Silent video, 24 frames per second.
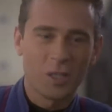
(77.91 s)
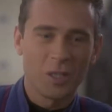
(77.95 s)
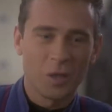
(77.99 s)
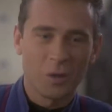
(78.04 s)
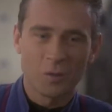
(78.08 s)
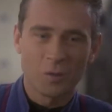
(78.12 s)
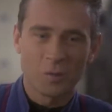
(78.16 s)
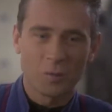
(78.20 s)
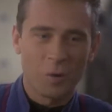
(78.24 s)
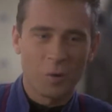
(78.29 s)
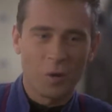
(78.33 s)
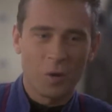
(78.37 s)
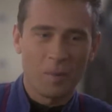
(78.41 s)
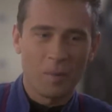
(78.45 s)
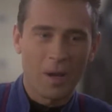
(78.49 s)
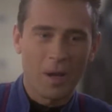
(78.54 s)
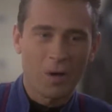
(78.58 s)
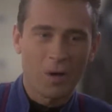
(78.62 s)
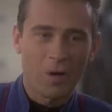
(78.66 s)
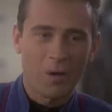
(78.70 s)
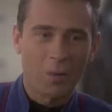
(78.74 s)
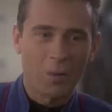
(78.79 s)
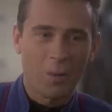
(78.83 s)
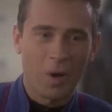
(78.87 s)
knows more
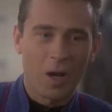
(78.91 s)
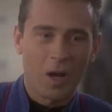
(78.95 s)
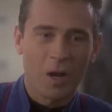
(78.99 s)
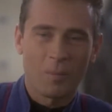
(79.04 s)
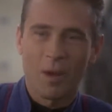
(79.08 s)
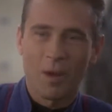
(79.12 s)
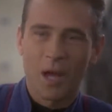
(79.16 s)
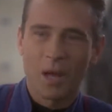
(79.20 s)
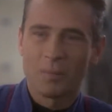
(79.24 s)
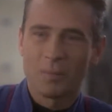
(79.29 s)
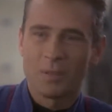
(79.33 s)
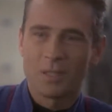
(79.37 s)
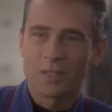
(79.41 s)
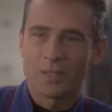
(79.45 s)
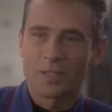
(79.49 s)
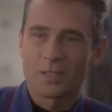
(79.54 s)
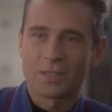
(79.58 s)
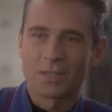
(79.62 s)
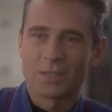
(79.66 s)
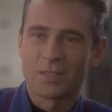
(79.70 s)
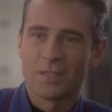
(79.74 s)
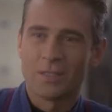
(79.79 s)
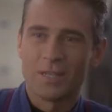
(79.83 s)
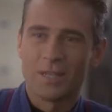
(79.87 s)
about quantum optics
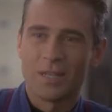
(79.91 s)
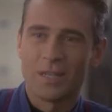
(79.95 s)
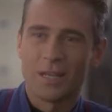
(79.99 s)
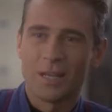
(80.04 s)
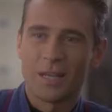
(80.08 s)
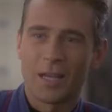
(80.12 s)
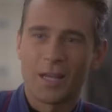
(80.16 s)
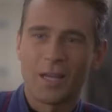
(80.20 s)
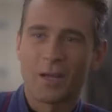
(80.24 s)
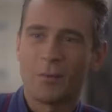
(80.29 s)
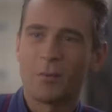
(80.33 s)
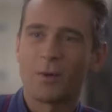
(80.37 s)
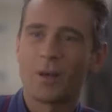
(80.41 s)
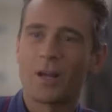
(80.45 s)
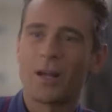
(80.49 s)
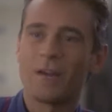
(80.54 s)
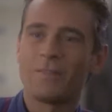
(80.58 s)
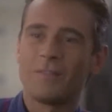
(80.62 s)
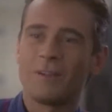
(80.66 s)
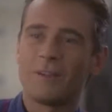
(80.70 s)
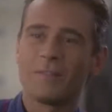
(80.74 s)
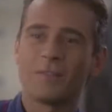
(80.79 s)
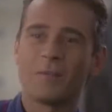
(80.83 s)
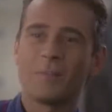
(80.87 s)
than anyone
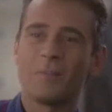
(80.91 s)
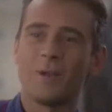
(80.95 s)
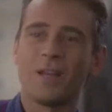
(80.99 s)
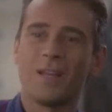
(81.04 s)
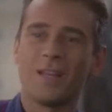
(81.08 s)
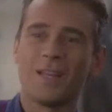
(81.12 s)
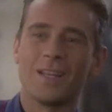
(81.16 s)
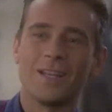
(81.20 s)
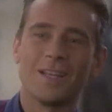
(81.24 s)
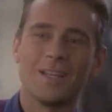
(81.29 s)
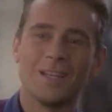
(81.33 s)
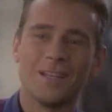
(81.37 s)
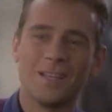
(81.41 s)
I've ever met.